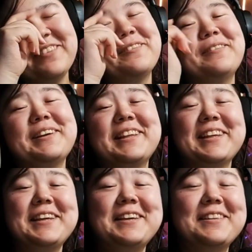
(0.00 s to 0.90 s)

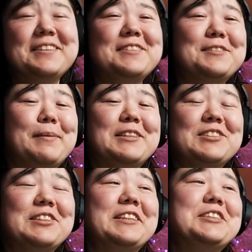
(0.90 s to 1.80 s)
Really? This is my
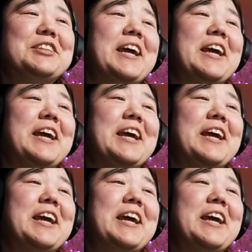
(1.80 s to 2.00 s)
slish